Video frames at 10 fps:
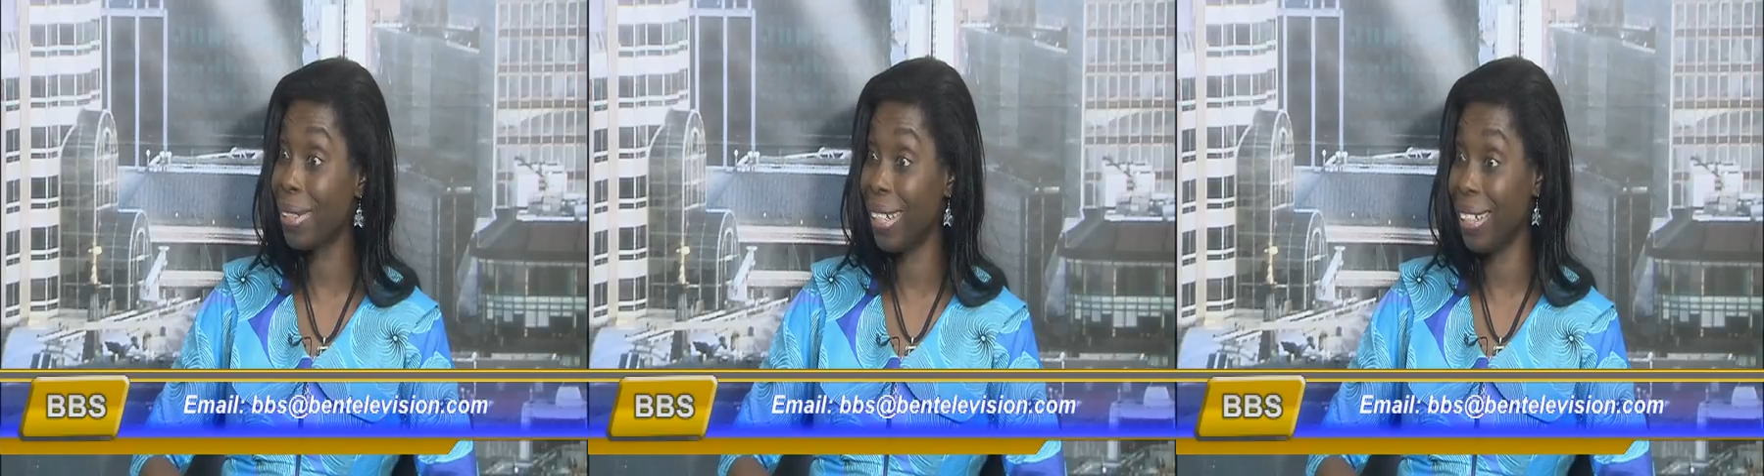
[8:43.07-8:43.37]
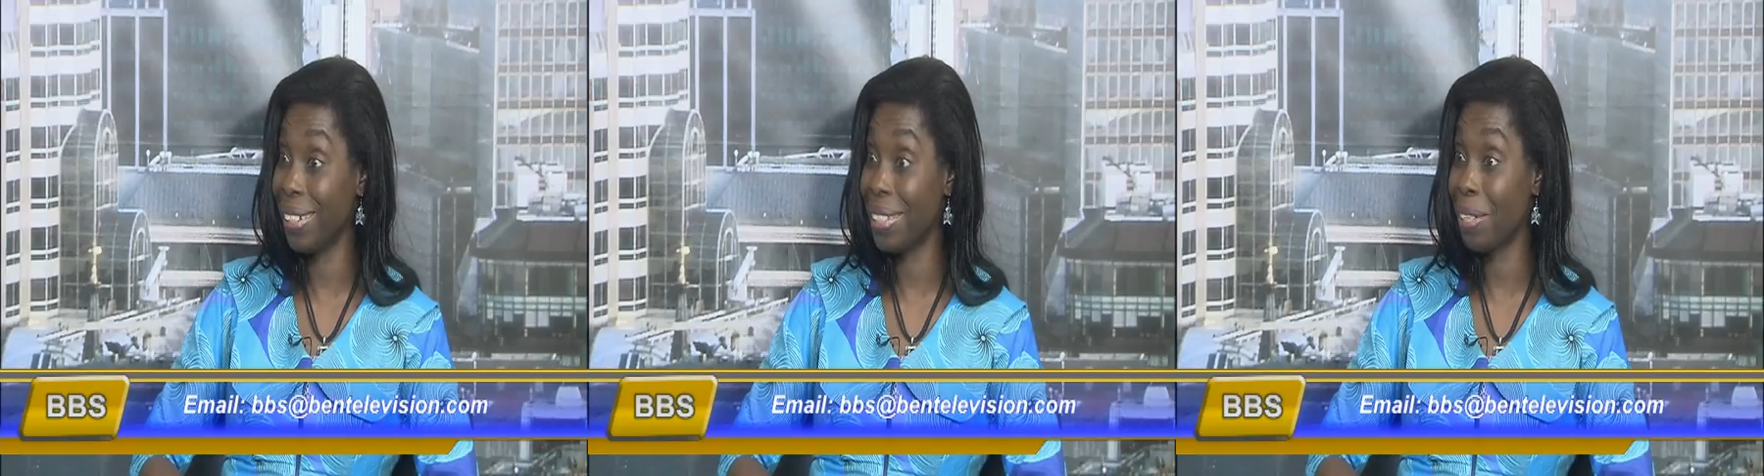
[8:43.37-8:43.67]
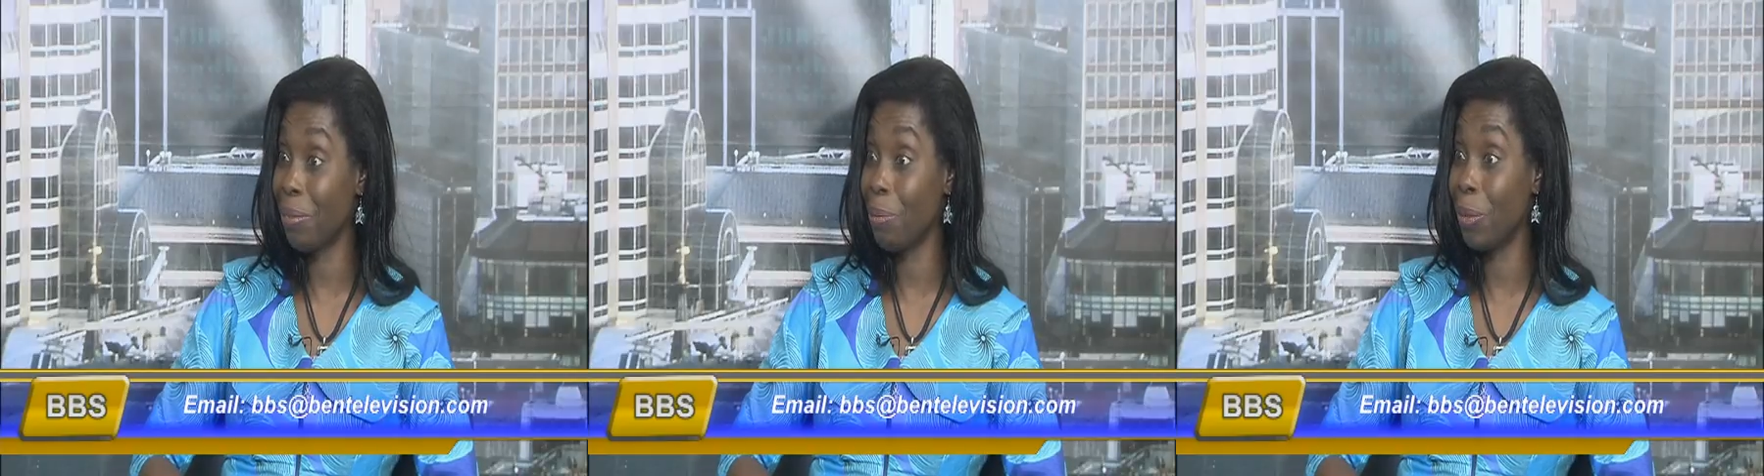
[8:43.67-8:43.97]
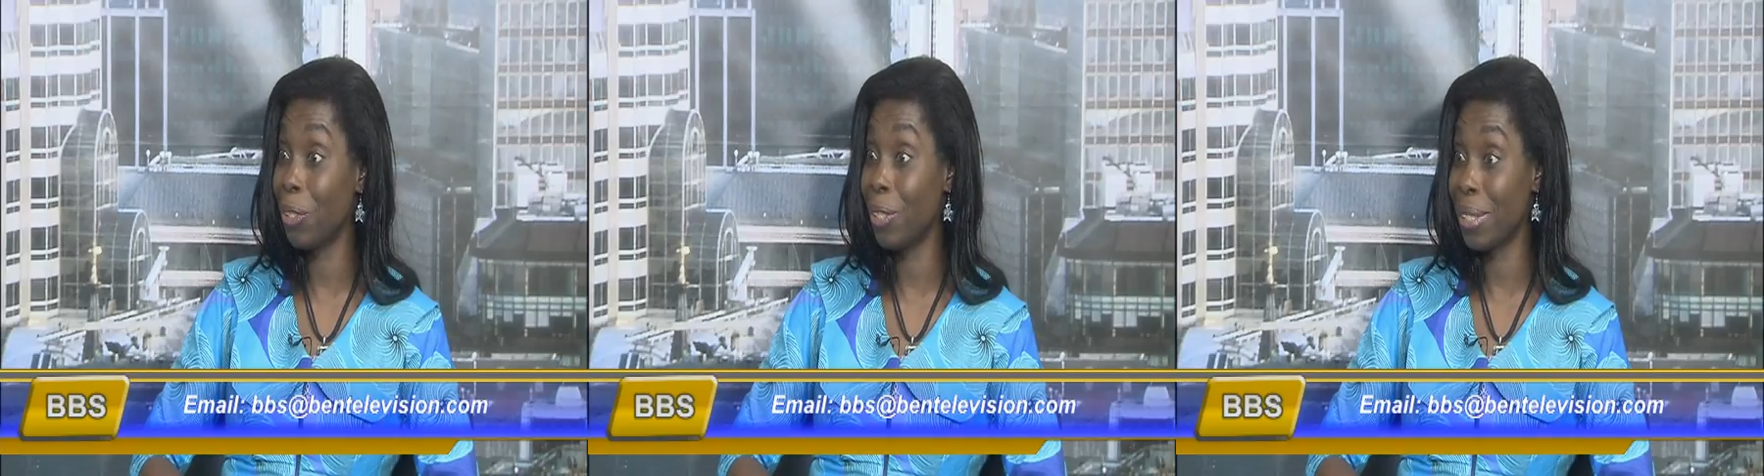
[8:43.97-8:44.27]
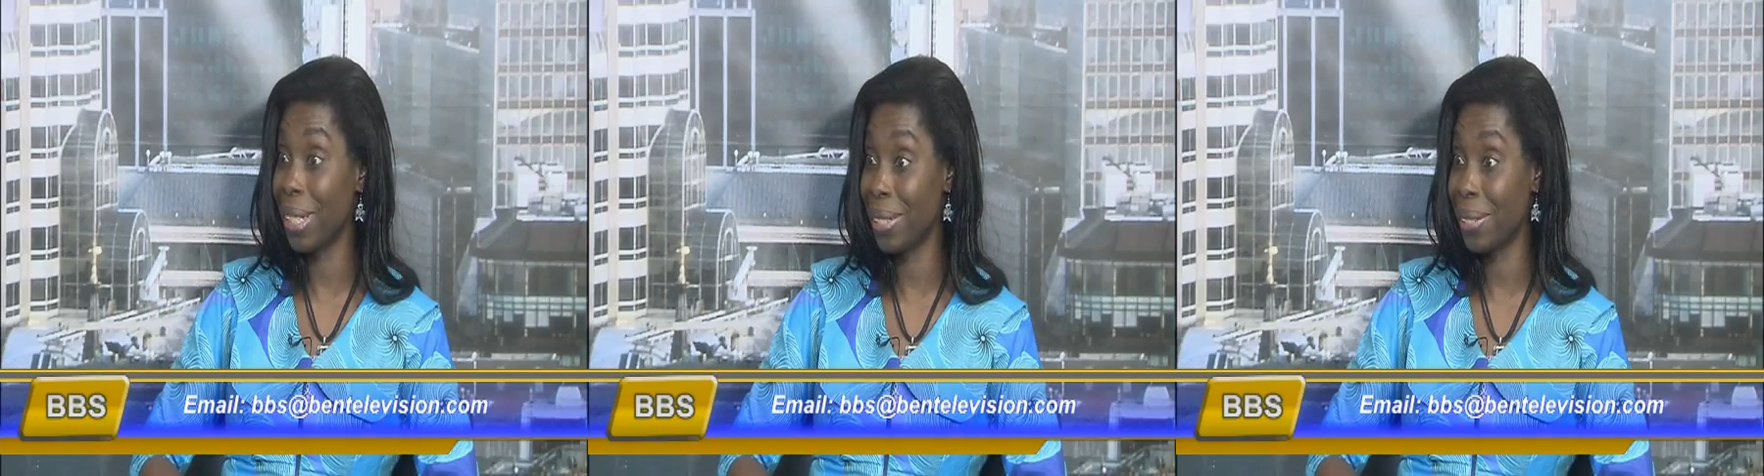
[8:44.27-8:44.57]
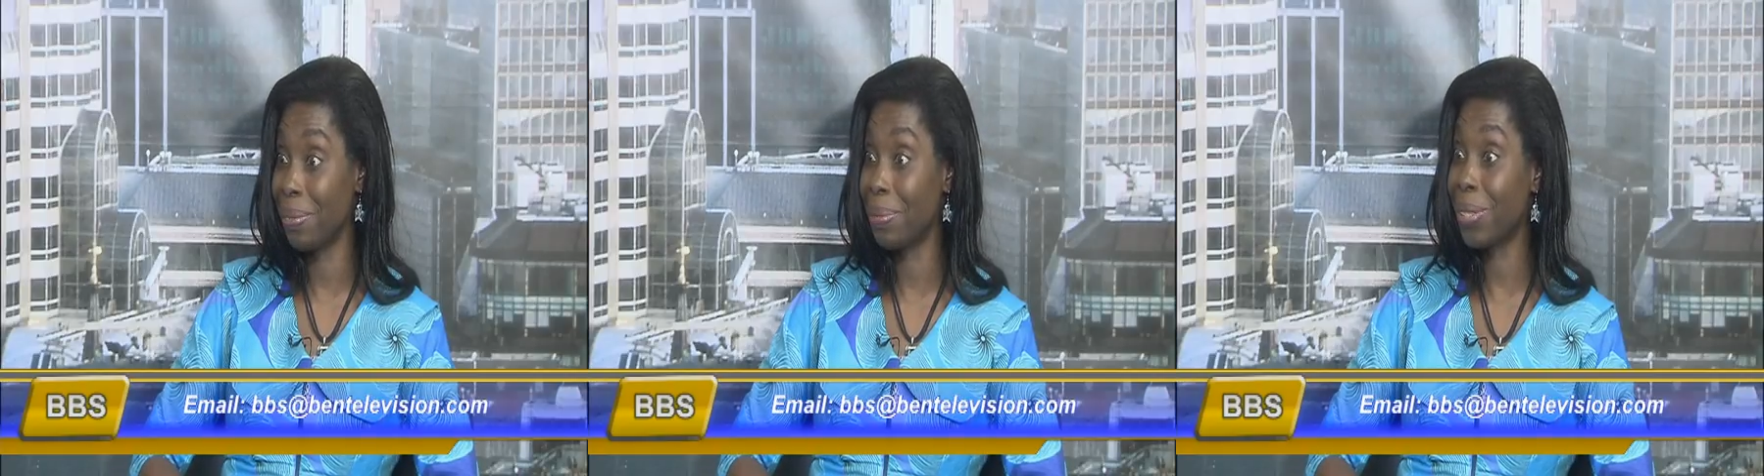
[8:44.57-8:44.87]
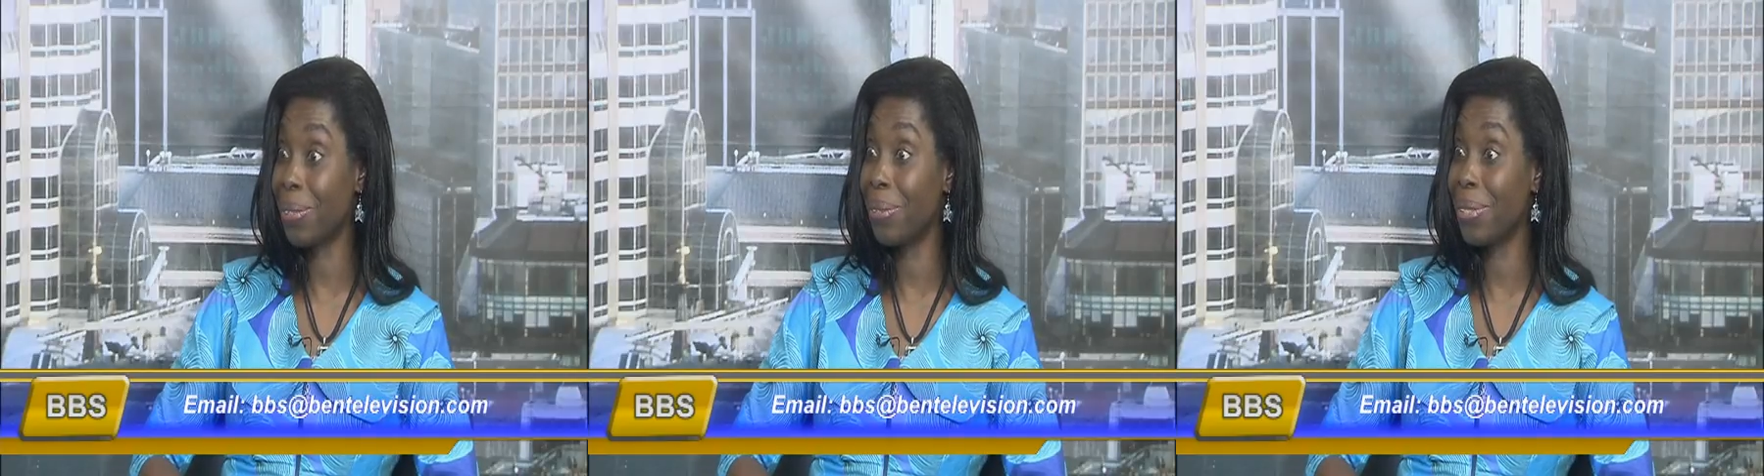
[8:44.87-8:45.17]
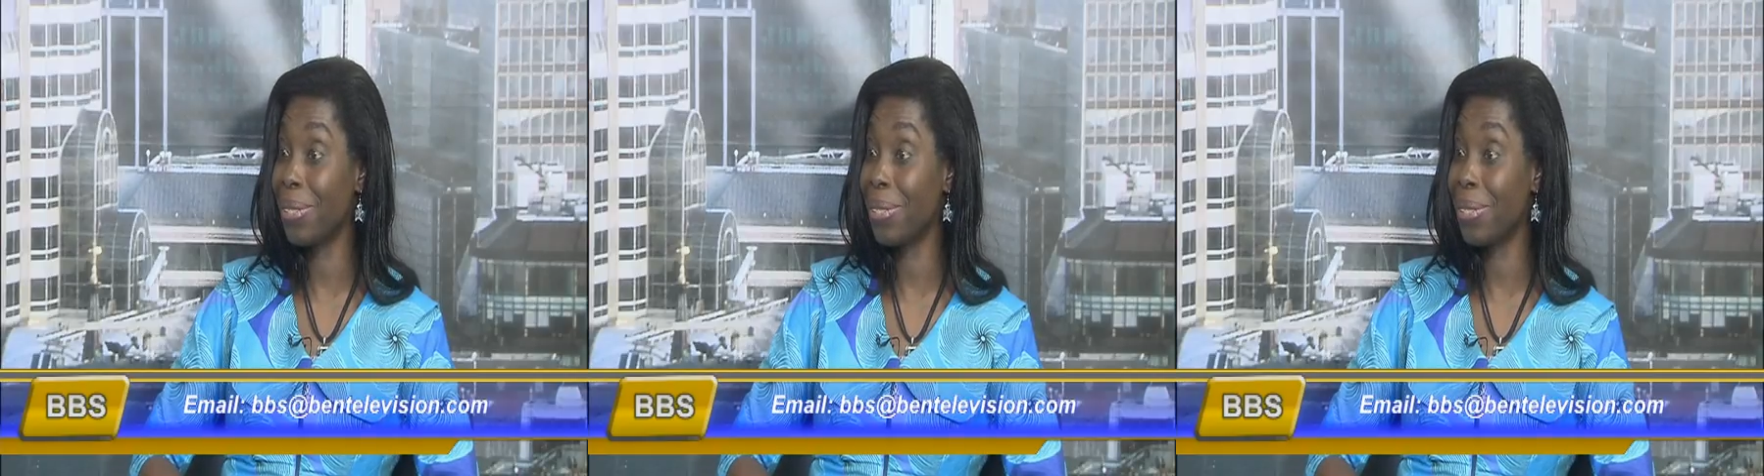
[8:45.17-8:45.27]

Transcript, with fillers: Yes, in uh, yes. several bookshops and some schools. Um,